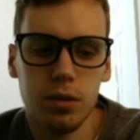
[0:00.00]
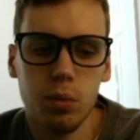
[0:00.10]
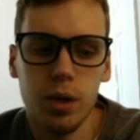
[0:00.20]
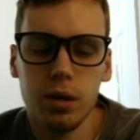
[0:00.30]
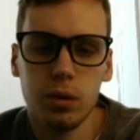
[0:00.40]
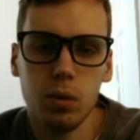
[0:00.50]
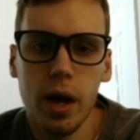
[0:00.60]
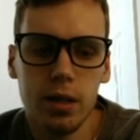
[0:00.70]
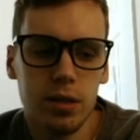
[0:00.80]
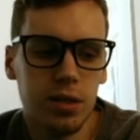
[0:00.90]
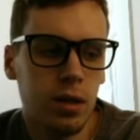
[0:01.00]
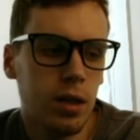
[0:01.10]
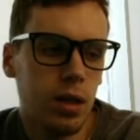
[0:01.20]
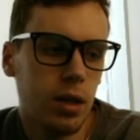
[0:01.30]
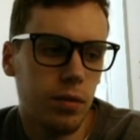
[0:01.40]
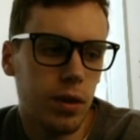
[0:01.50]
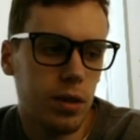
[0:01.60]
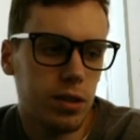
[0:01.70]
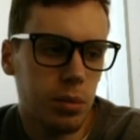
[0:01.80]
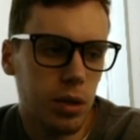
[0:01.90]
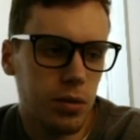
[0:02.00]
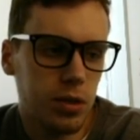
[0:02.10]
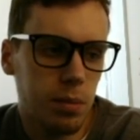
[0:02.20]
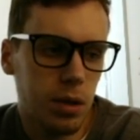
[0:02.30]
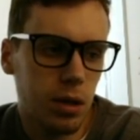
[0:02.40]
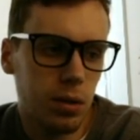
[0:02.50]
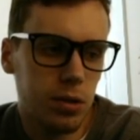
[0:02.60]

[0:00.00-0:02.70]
a win or loss, very simple if statement here.